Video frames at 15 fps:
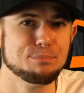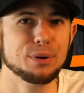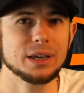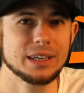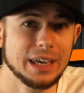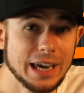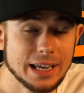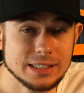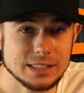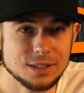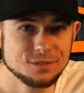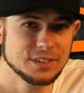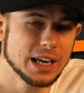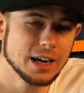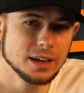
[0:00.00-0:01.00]
baguettes,
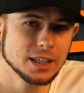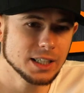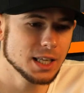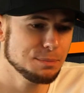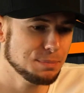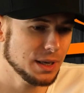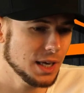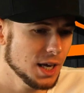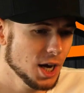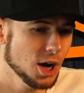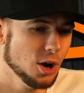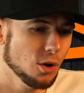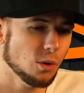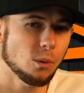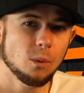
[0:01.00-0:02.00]
if they're gonna be
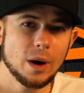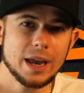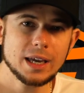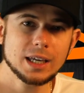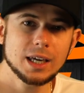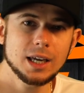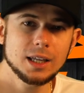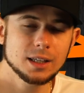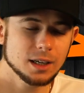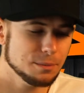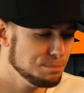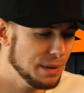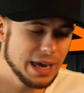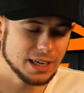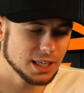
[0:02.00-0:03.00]

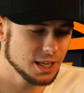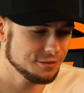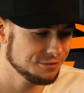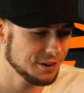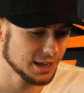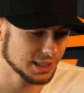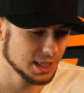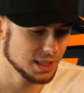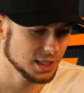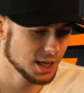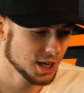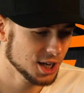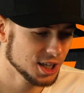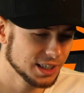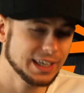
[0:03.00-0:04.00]
making fucking
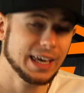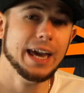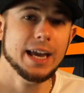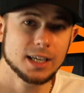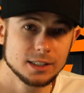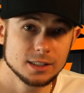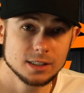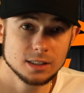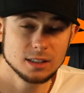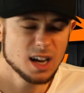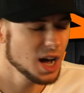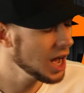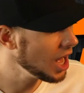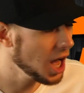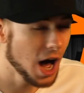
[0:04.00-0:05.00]
cakes,
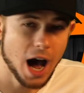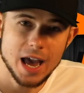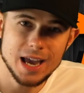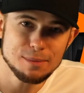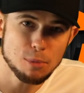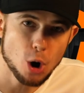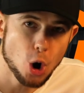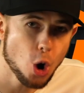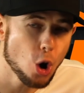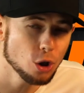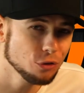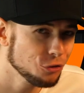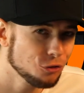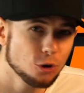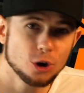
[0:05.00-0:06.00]
I am all
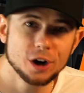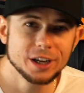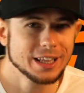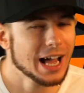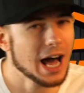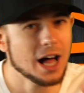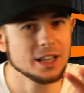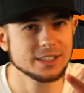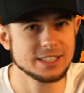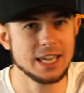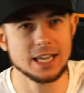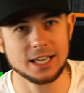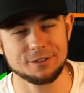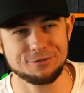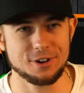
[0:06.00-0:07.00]
for it. I'll
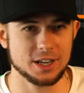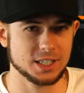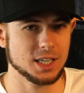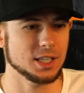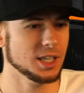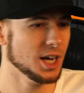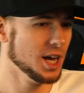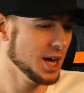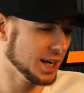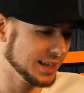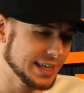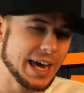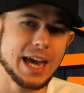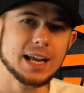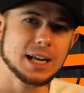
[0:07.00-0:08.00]
take a fucking
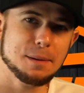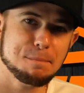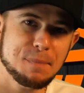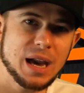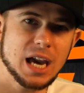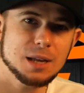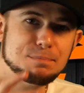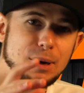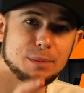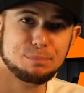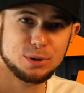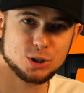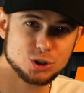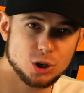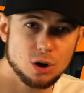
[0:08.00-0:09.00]
cake made by
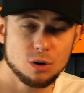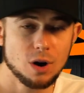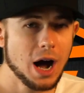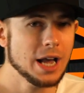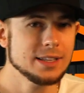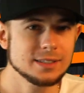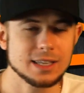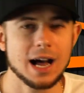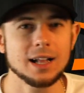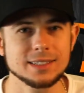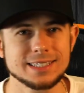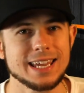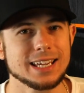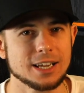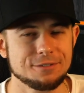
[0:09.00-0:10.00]
Peugeot. I'll
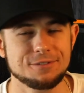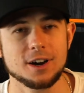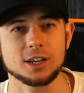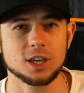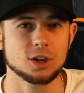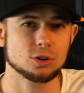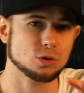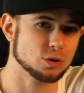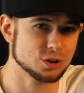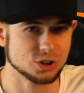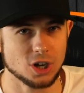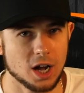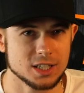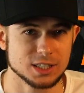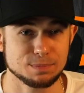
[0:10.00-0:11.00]
take a fucking
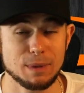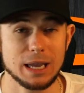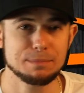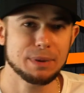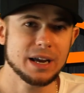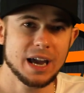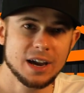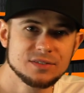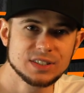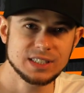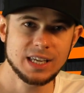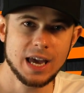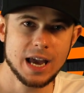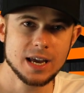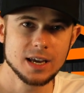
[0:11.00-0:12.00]
croissants made by
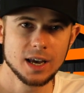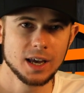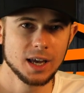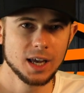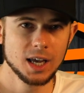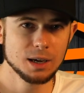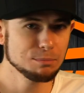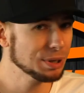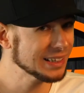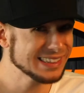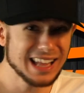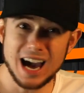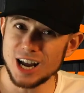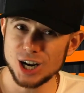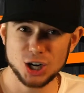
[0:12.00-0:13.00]
FCA, but
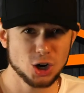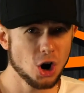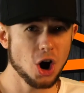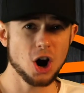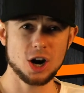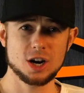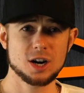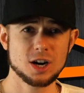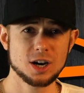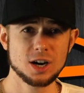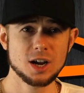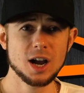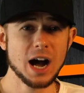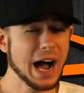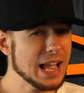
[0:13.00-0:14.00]
not a car.
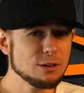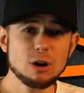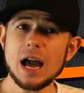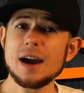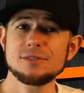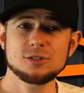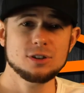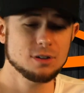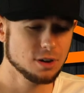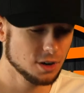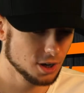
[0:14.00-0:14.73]
I don't have to